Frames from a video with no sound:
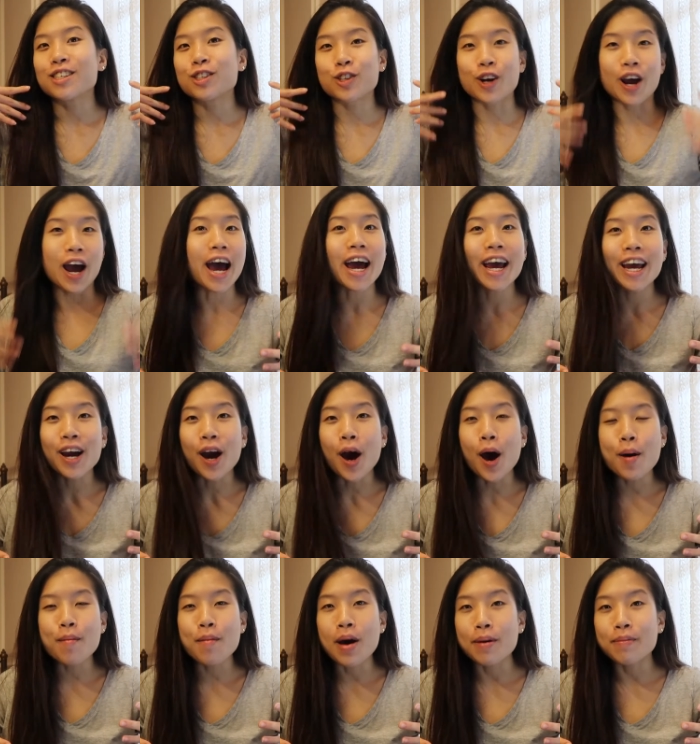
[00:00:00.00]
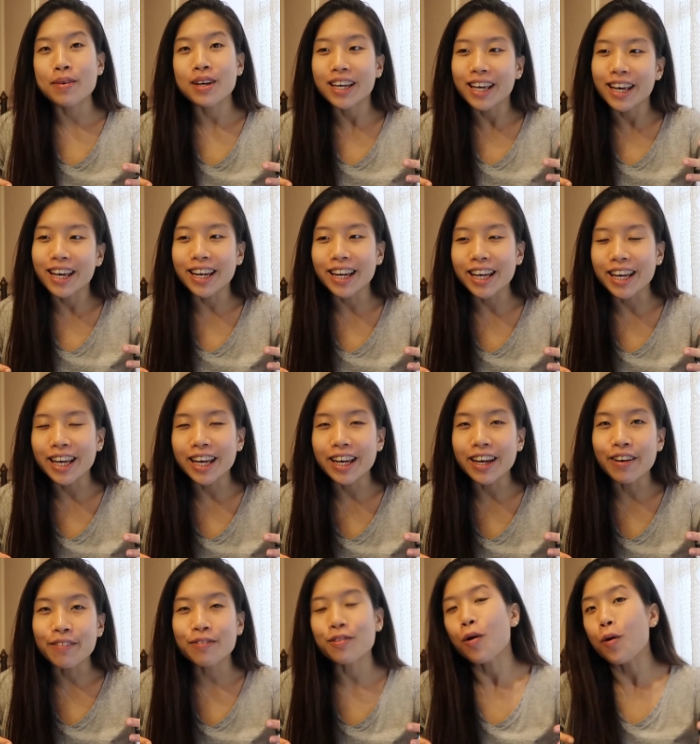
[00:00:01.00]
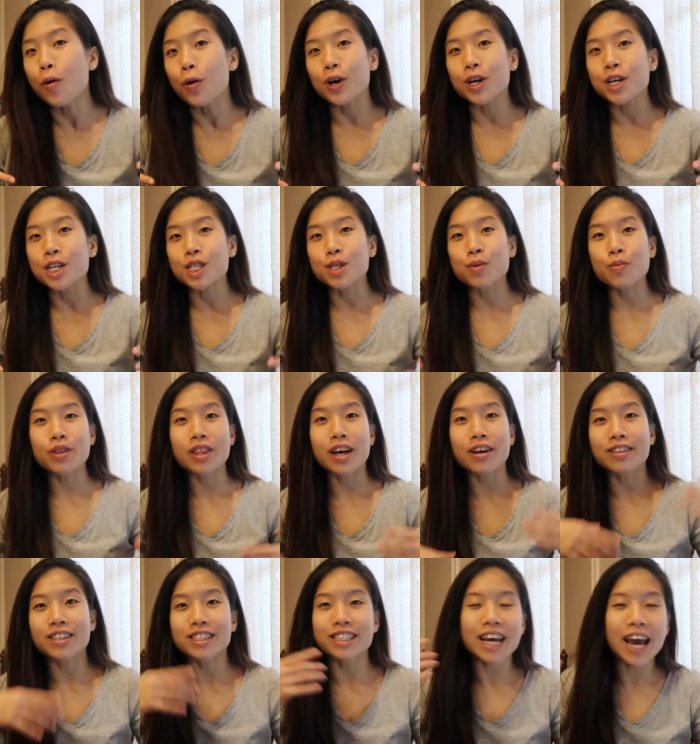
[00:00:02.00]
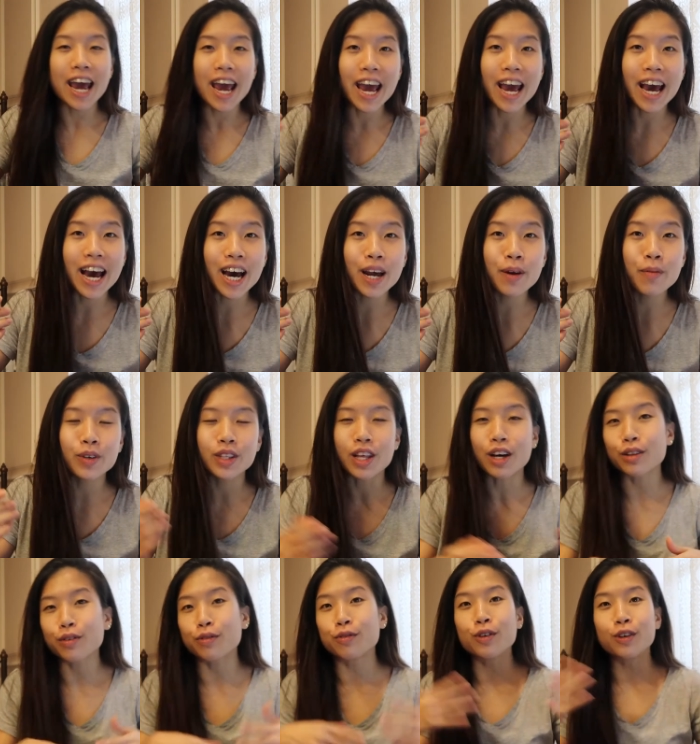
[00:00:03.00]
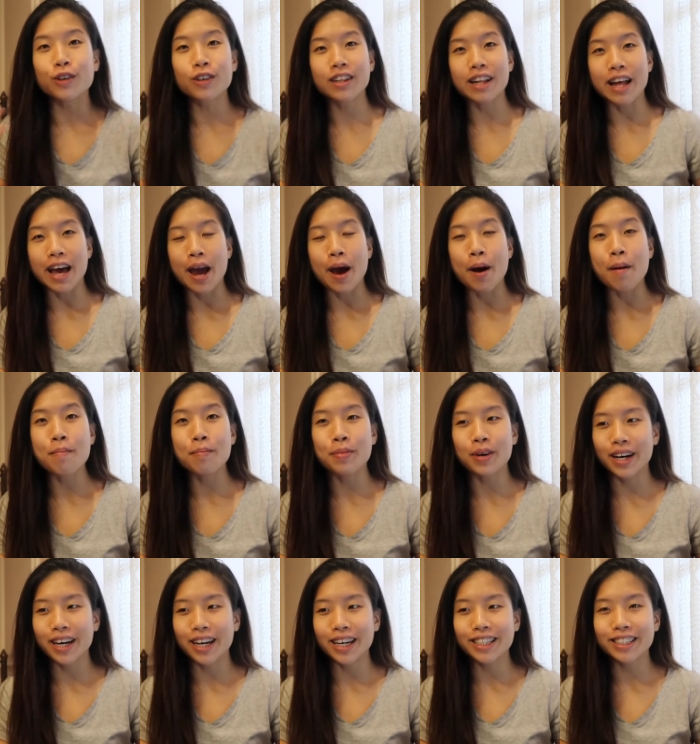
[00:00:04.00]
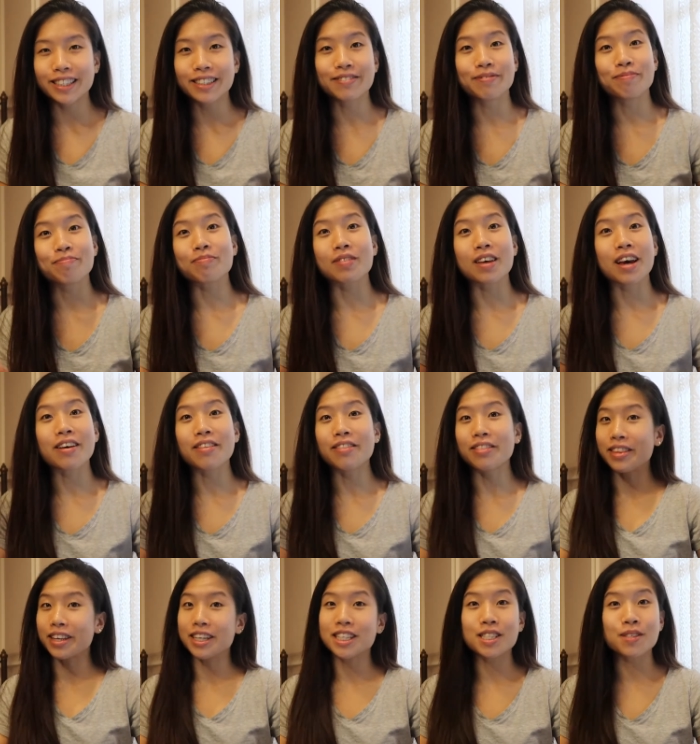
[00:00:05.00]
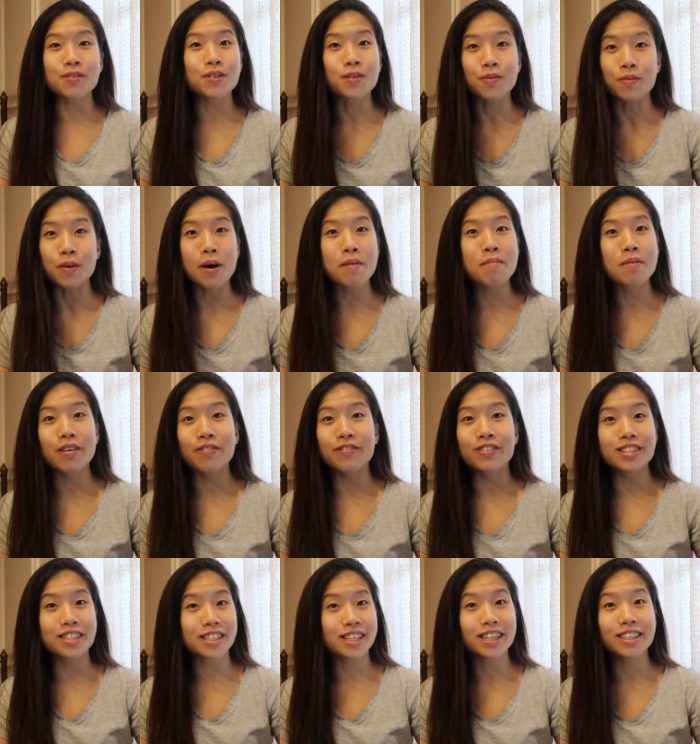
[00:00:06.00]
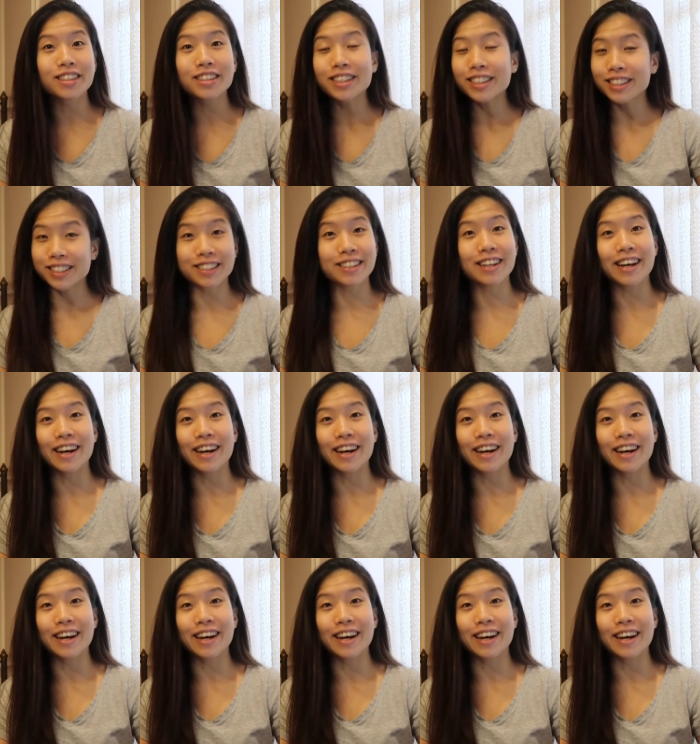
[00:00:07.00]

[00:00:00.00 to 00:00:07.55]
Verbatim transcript: trying on my bikini of course without the tan without the full glam but this was what my physique looked